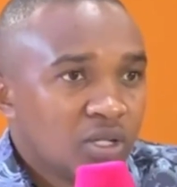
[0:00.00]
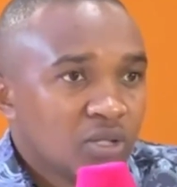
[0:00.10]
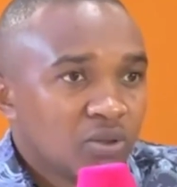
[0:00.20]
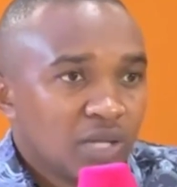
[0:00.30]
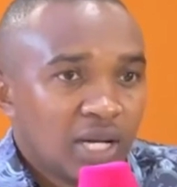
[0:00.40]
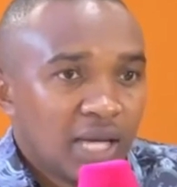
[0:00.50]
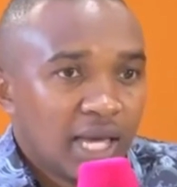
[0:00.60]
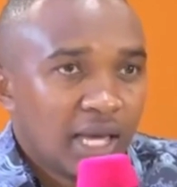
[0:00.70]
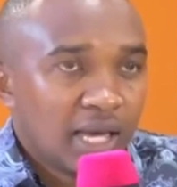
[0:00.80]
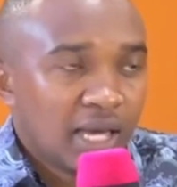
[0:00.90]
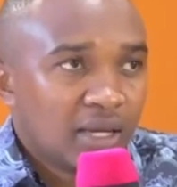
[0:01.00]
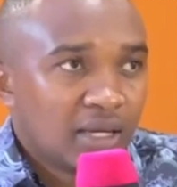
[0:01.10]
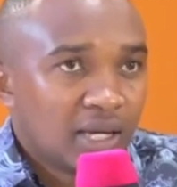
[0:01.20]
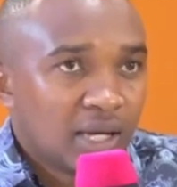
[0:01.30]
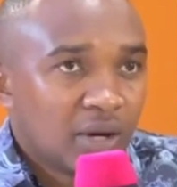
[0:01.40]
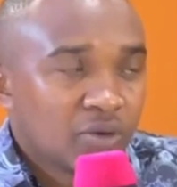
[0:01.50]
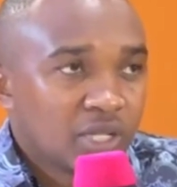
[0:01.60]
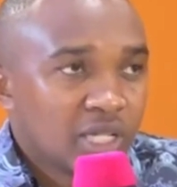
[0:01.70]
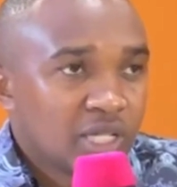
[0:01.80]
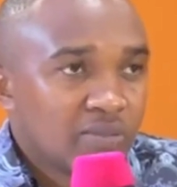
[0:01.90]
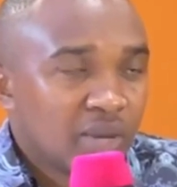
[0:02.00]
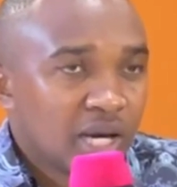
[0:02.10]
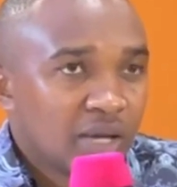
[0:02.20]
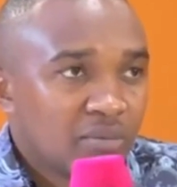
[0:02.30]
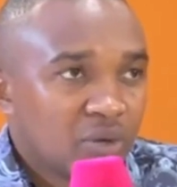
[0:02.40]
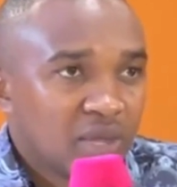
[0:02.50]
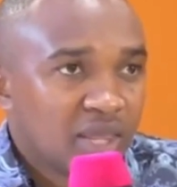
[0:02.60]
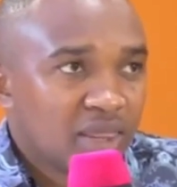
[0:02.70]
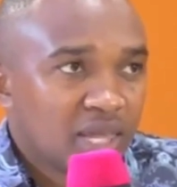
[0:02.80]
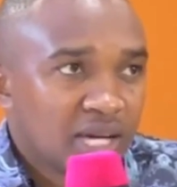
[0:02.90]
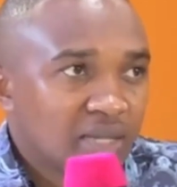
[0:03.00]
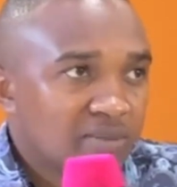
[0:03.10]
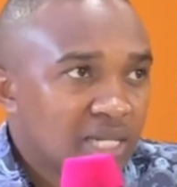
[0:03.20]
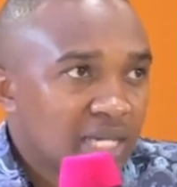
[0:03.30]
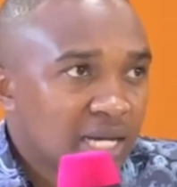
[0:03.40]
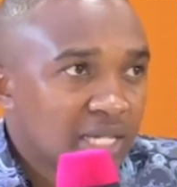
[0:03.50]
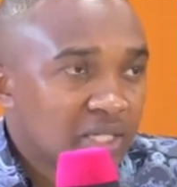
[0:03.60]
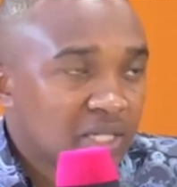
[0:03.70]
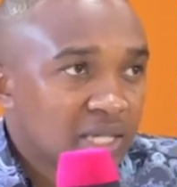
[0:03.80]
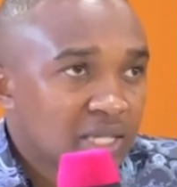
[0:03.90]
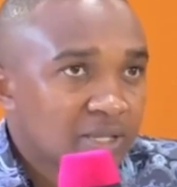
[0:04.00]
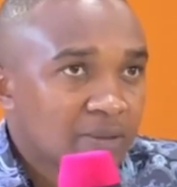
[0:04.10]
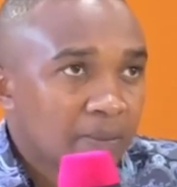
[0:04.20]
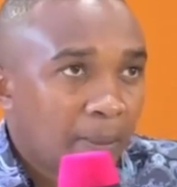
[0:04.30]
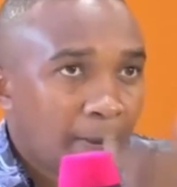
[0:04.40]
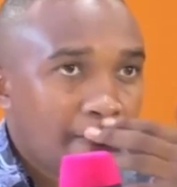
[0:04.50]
So then I was hit by more than 30 metallic chairs.